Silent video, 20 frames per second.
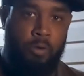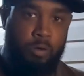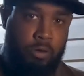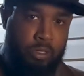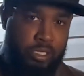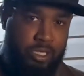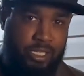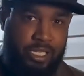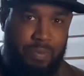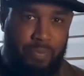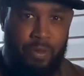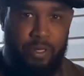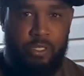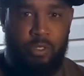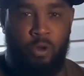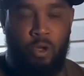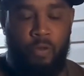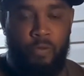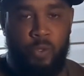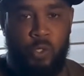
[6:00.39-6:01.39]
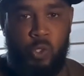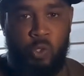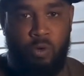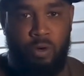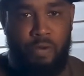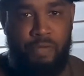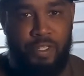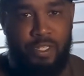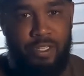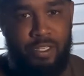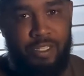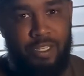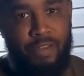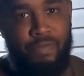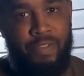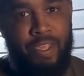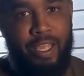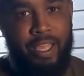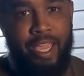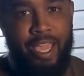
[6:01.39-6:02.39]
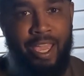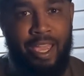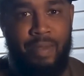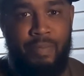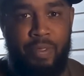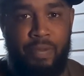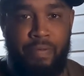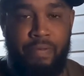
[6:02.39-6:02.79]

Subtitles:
seep into all those crevices, give that ham the